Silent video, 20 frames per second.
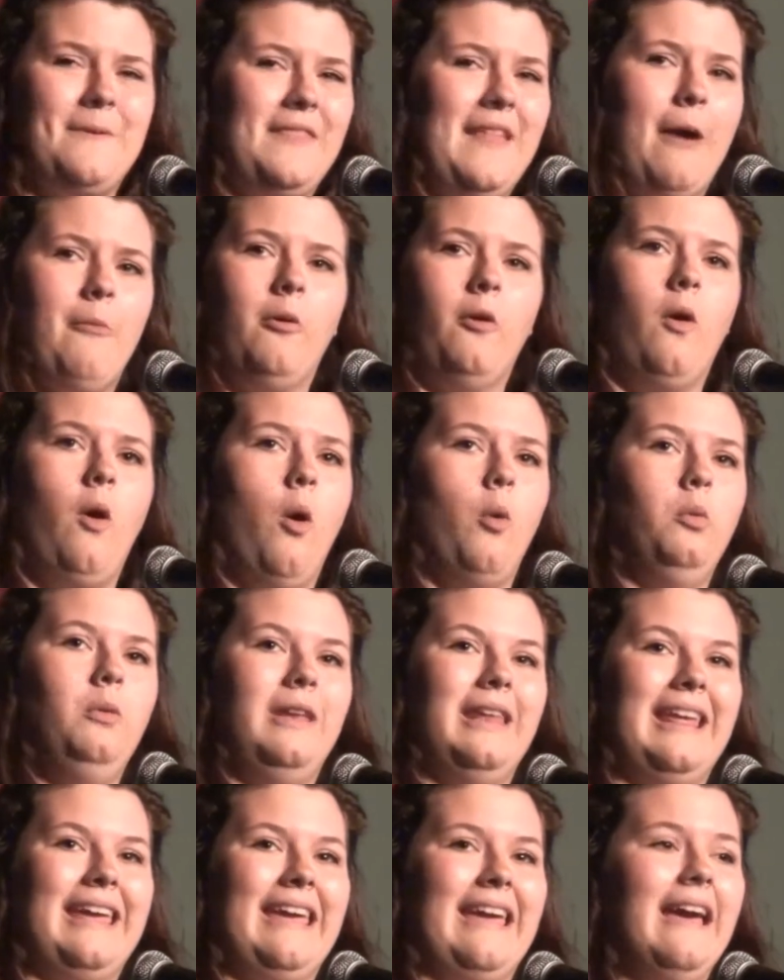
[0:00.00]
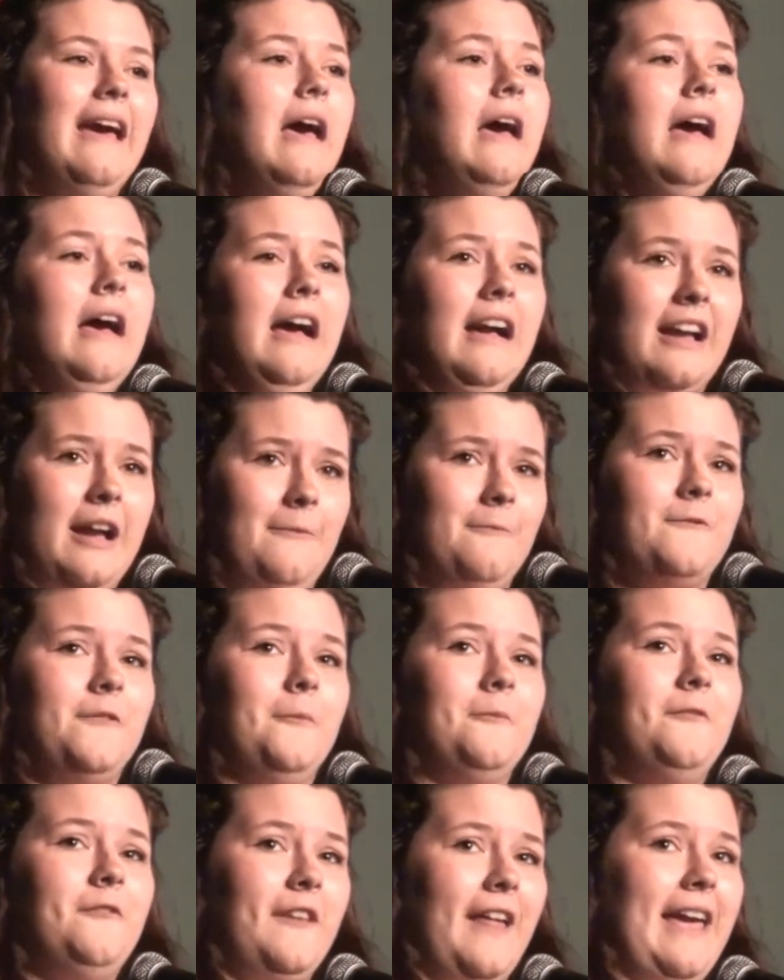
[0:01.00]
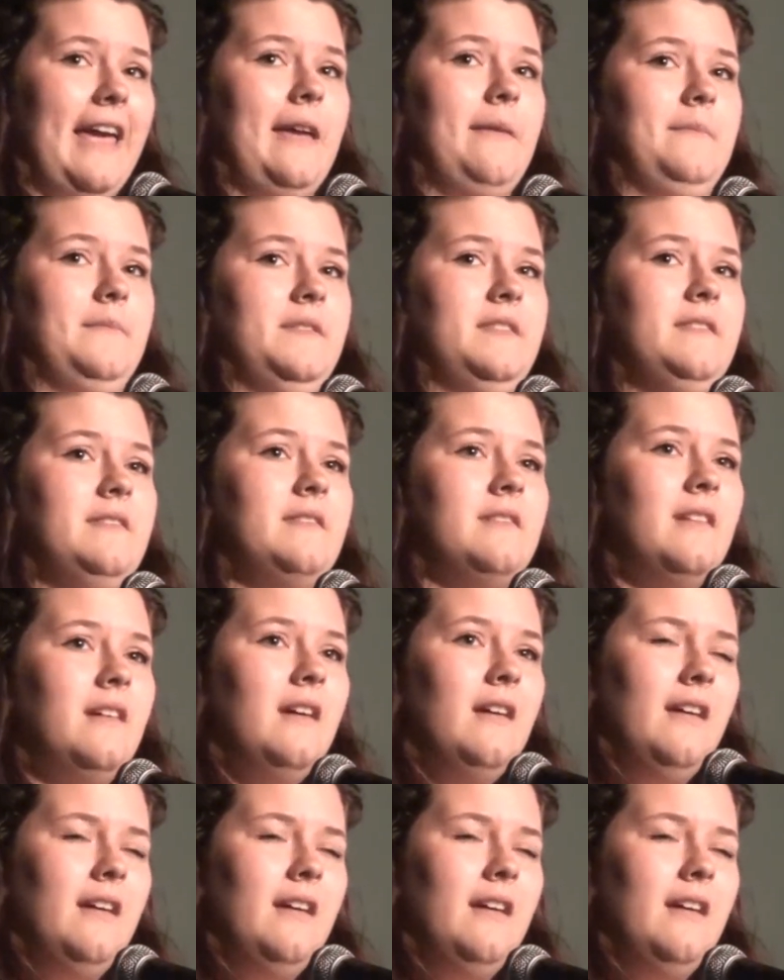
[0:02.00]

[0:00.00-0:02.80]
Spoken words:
And that will only come from flames.